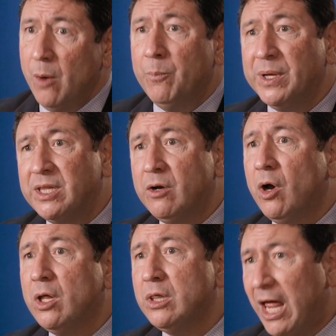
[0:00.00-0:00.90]
But there
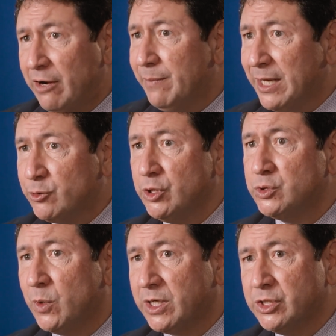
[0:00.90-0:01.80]
are a lot of
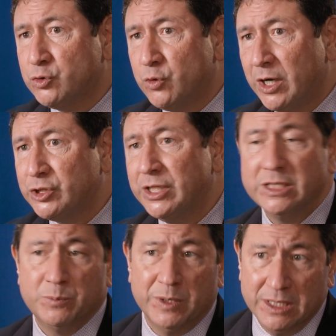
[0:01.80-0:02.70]
metros where construction
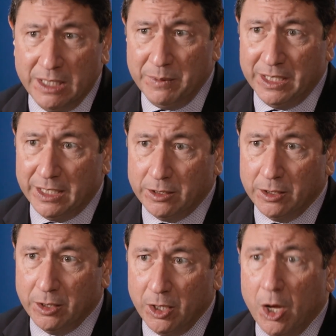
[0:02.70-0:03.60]
has been limited,
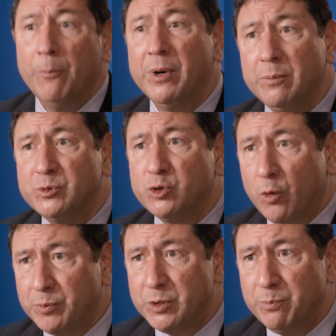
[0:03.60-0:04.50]
but
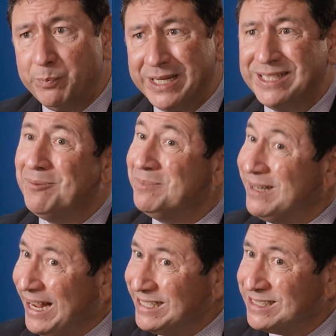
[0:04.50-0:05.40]
absorption picked up
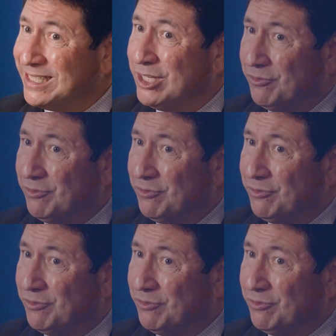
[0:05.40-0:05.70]
nicely